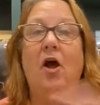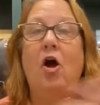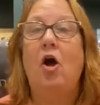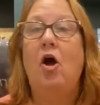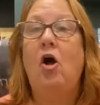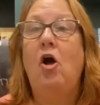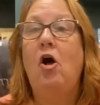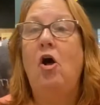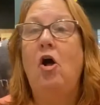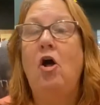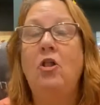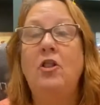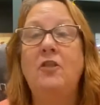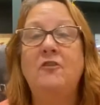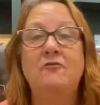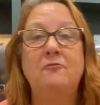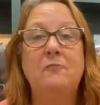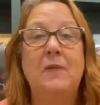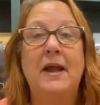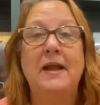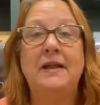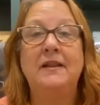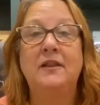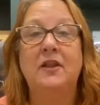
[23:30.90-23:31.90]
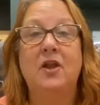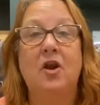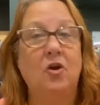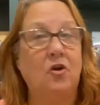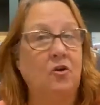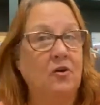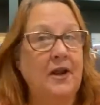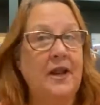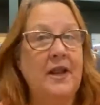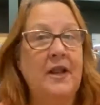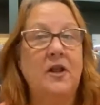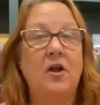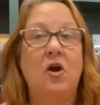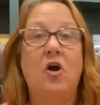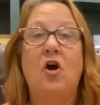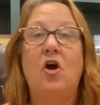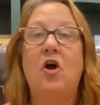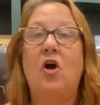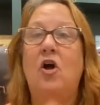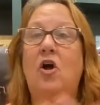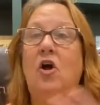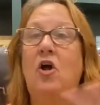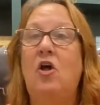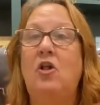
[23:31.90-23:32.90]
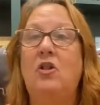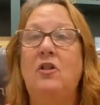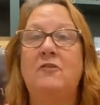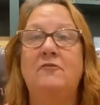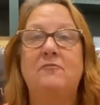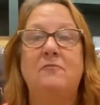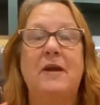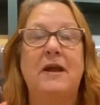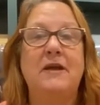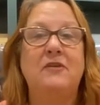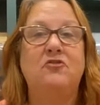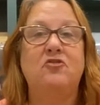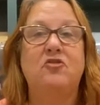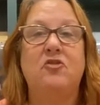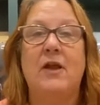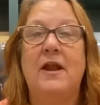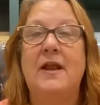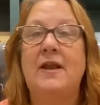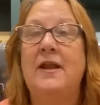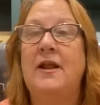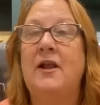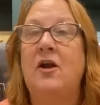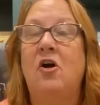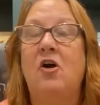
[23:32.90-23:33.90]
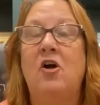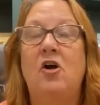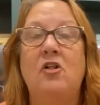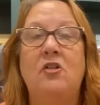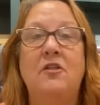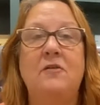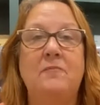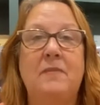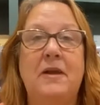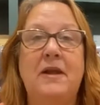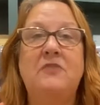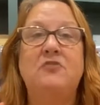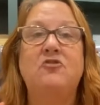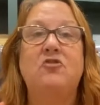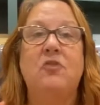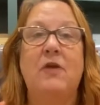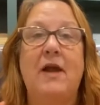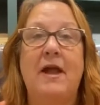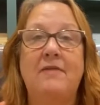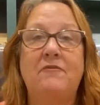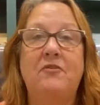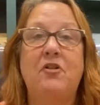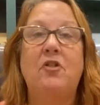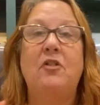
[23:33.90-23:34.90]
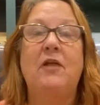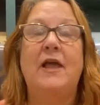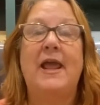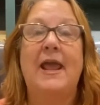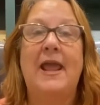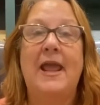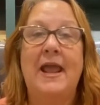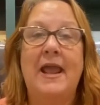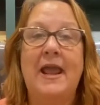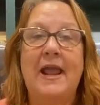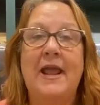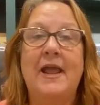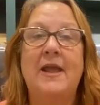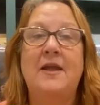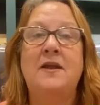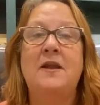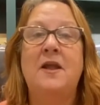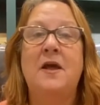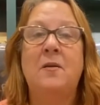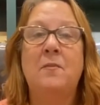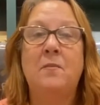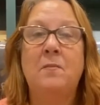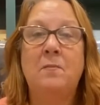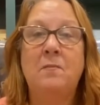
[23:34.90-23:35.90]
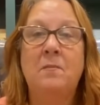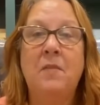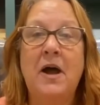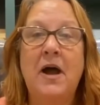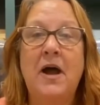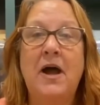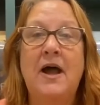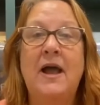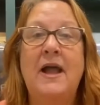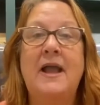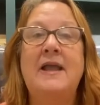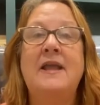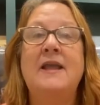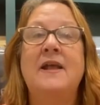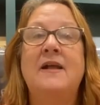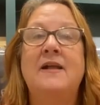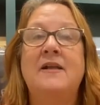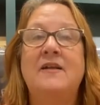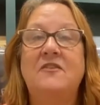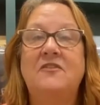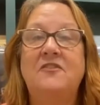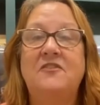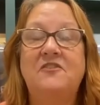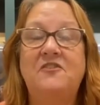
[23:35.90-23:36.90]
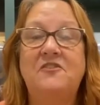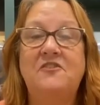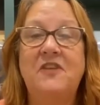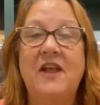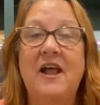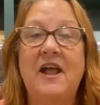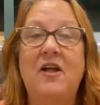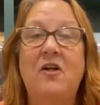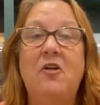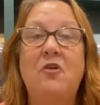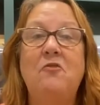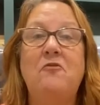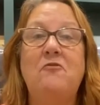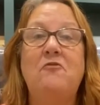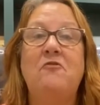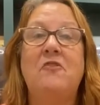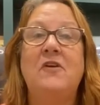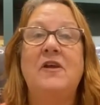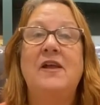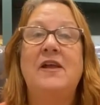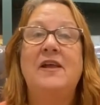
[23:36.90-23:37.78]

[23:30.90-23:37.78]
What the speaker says: all of my learning, all of my training, all of my travel, and my self-care.